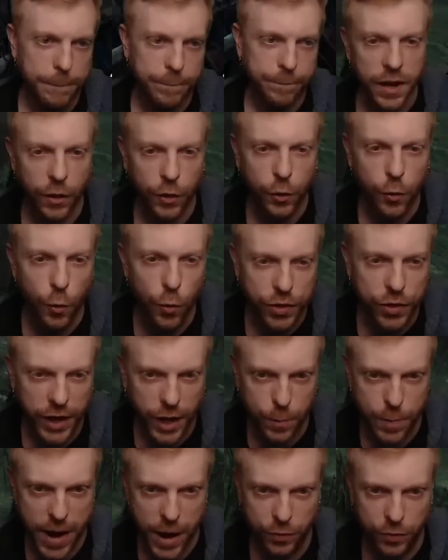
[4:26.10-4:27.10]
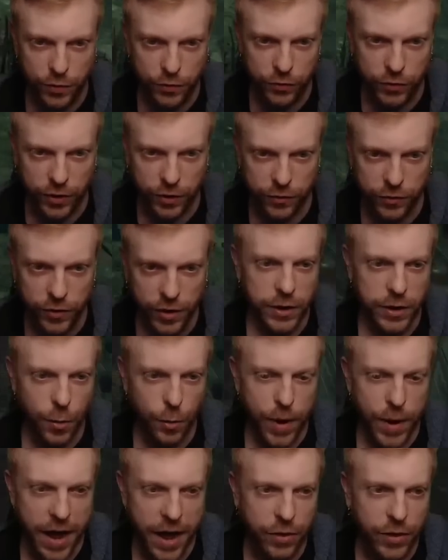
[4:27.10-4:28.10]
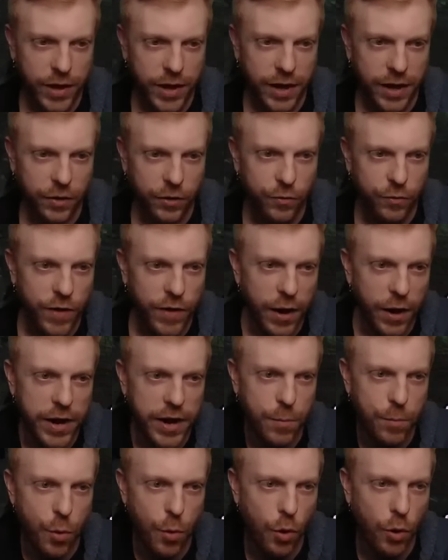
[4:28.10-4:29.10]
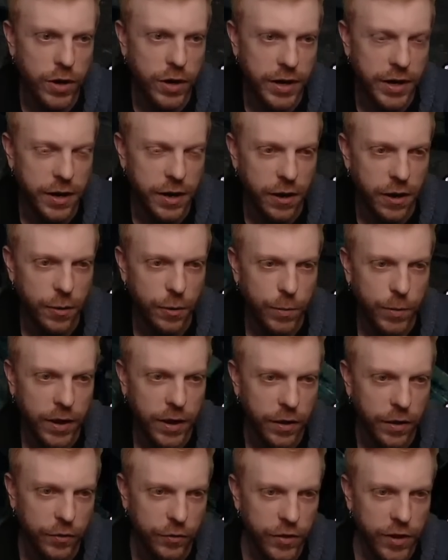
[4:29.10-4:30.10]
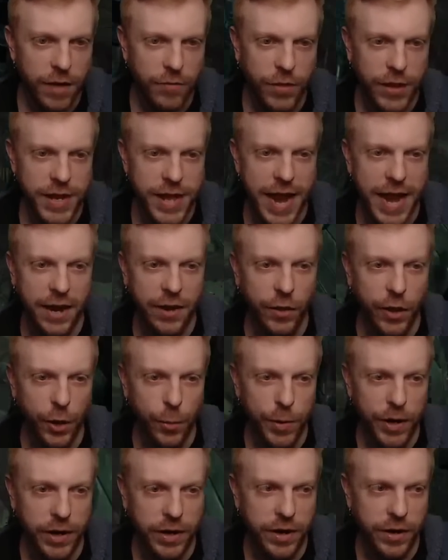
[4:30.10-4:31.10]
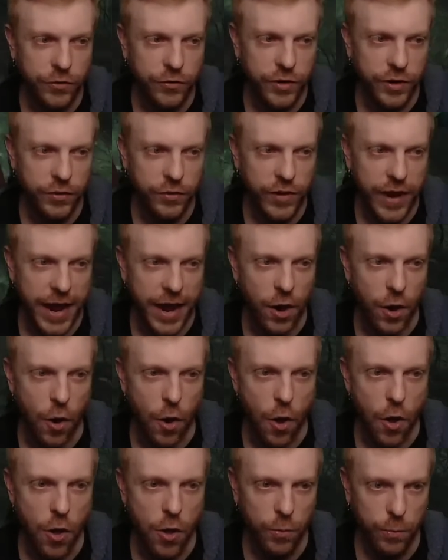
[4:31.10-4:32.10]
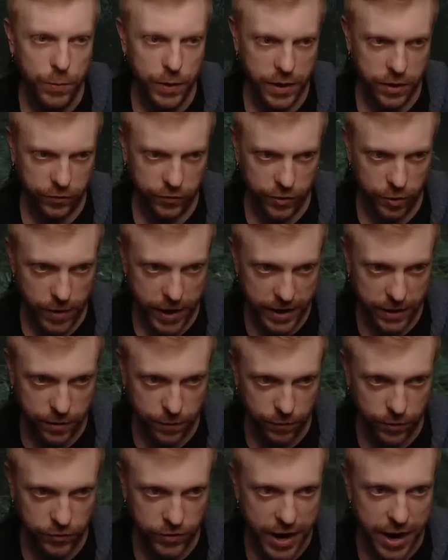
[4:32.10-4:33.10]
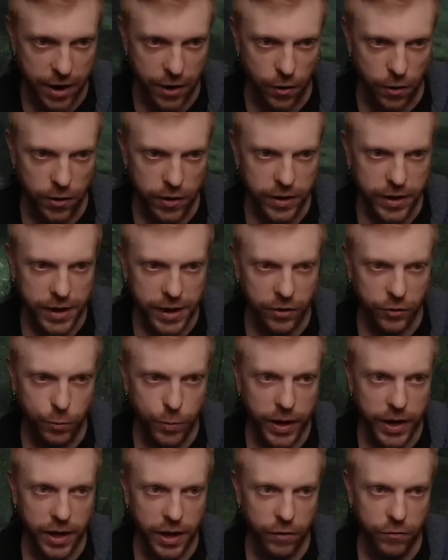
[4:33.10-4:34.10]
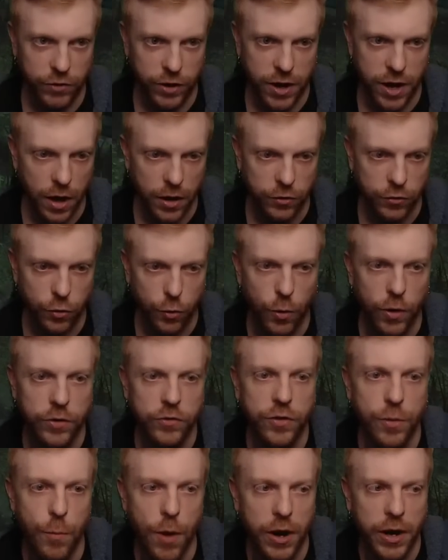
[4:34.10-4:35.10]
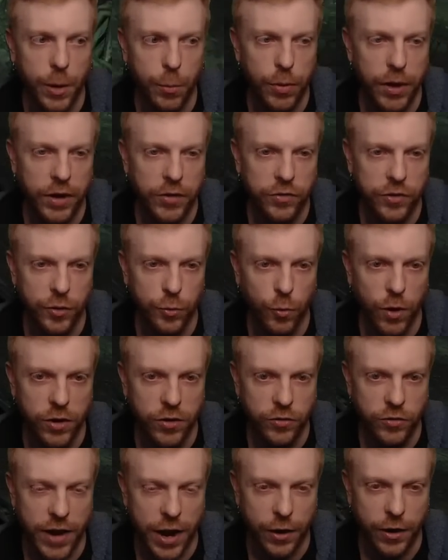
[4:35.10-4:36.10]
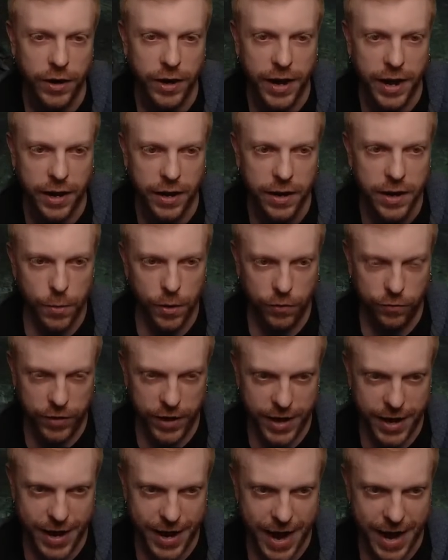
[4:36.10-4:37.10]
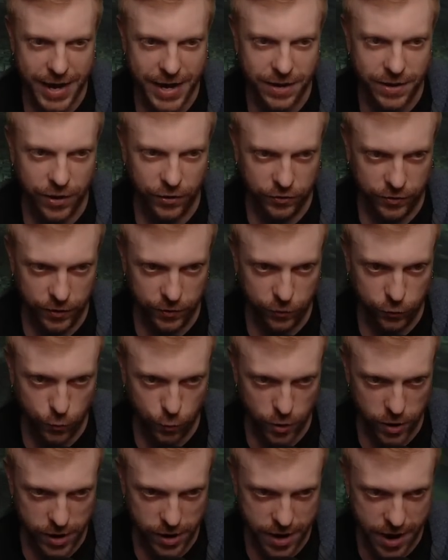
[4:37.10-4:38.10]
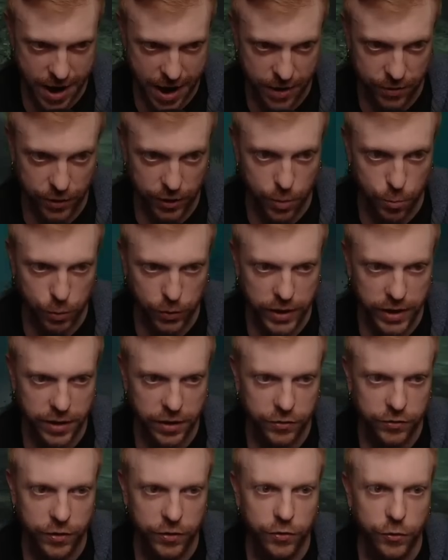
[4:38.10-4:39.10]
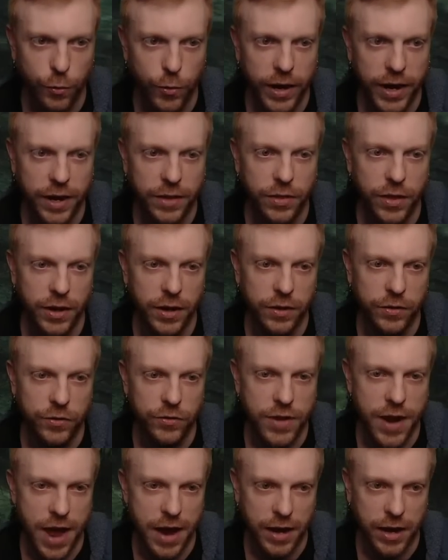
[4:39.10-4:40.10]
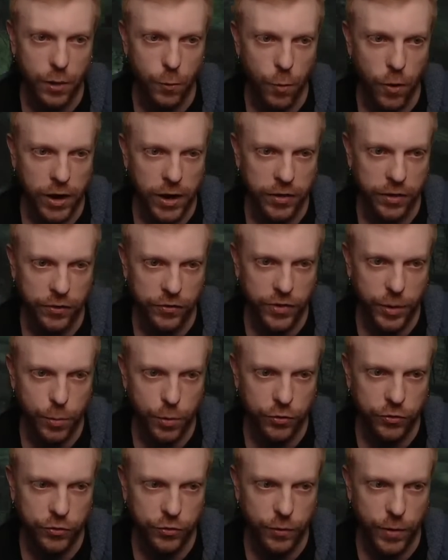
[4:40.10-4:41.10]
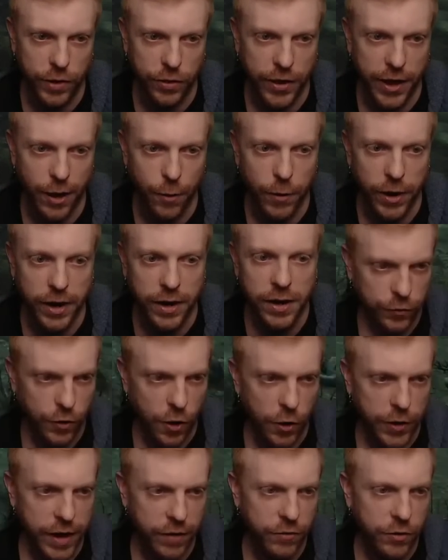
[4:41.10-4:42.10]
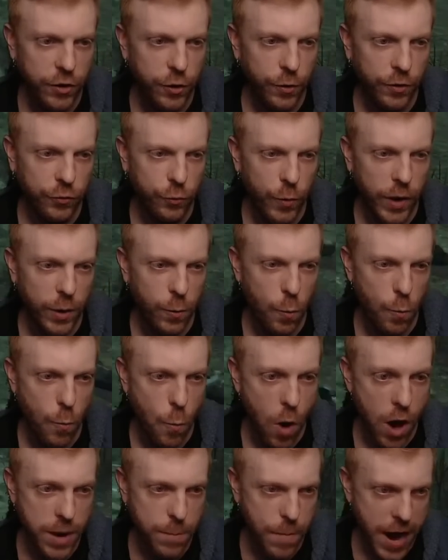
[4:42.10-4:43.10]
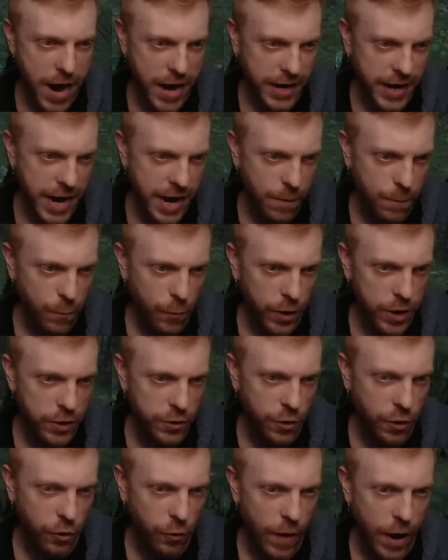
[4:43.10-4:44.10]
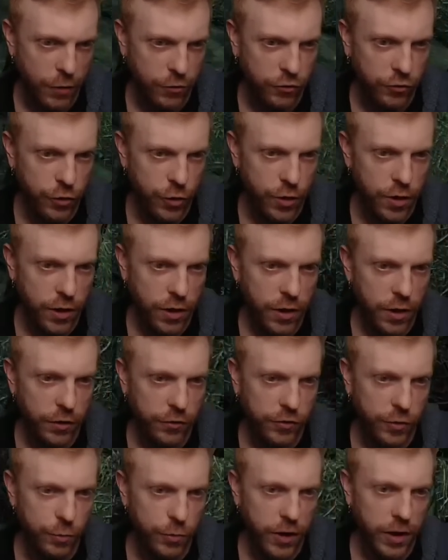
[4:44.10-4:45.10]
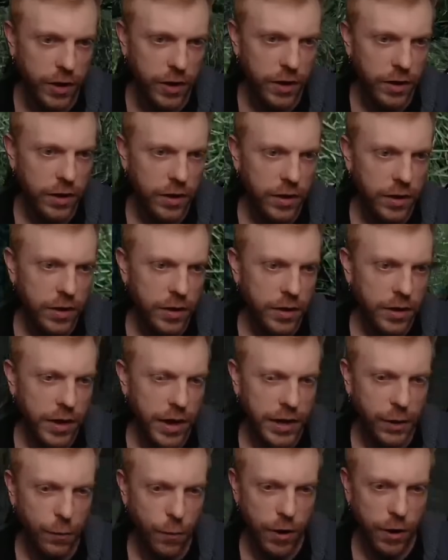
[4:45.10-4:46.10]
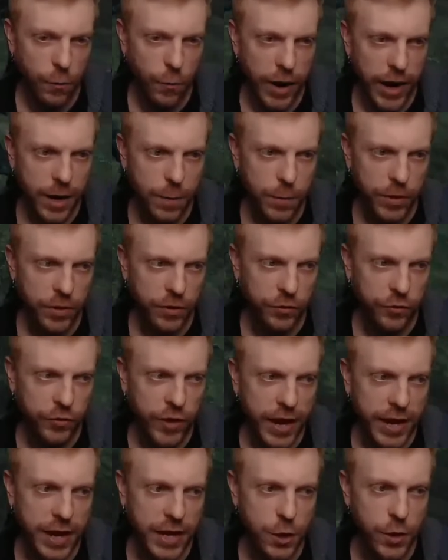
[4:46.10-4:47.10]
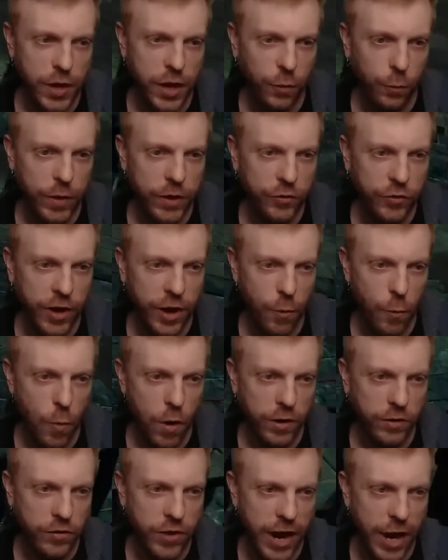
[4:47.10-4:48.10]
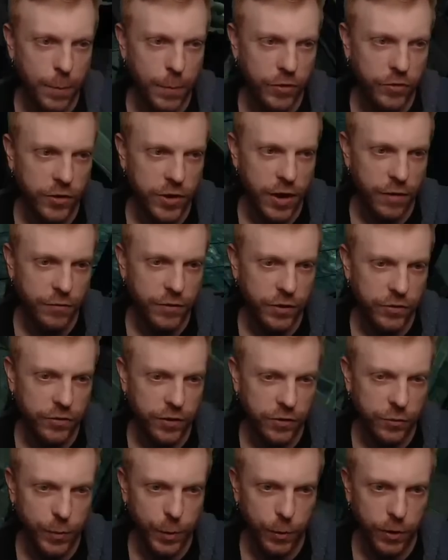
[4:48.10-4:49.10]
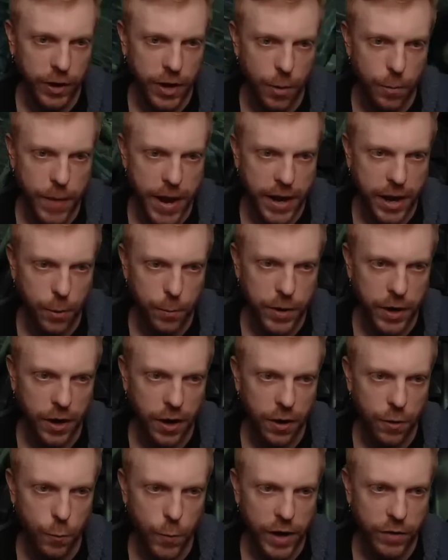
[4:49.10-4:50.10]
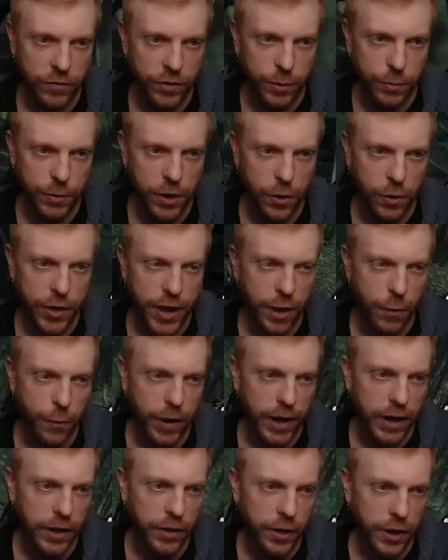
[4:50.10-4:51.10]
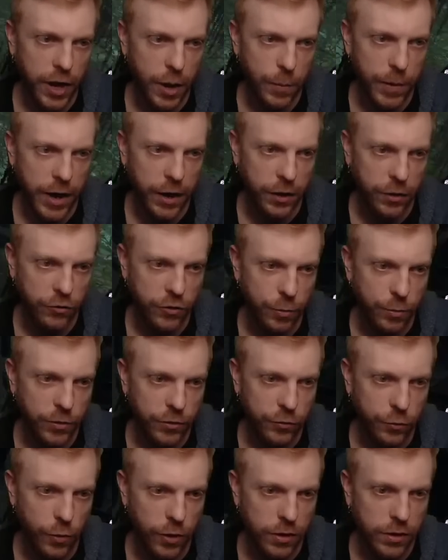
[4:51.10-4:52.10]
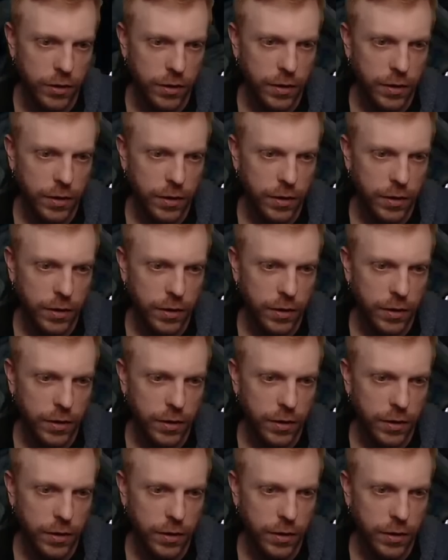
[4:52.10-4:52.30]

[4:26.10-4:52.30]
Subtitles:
Now the cool thing about this is your pathing is very important here, because if they gain a little bit of distance at all, because the length of the tile is big enough to cut towards the marketplace and then run down it again, but if they get any distance where we're not the complete distance away, then it's not going to work unless they push us around that way. So all you have to do is win one mind game where you do a crouch juke or something and you run away, but the second you can reset it one time, it's enough distance to be able to come back up here, wait for them to go that way, and then come down and jump this one.